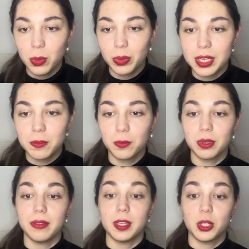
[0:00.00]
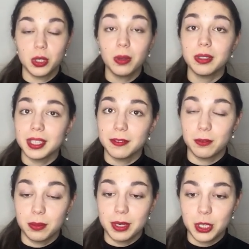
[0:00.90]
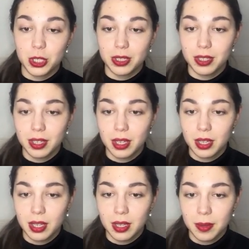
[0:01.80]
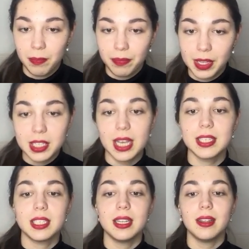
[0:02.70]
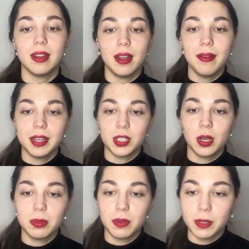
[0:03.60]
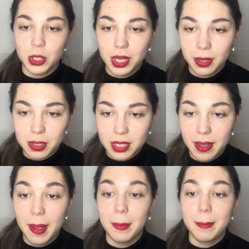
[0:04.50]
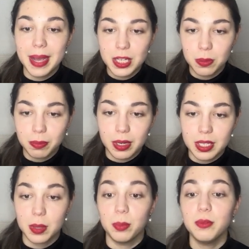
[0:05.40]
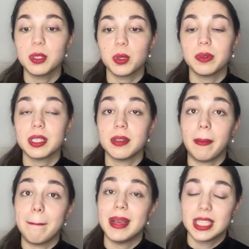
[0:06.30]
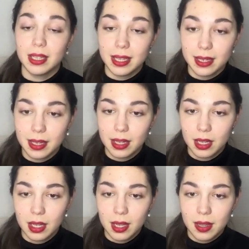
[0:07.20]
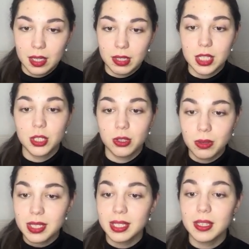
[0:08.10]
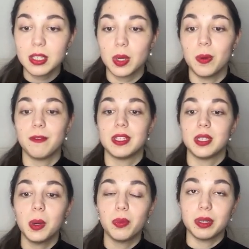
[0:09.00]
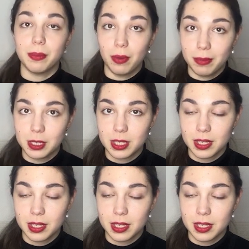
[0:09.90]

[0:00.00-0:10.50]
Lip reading: wait for the shoulder formation. Zigzags still along the tops of the shadows and momentum bars are moving towards a bezel-in. There are strong signals of a downward moment.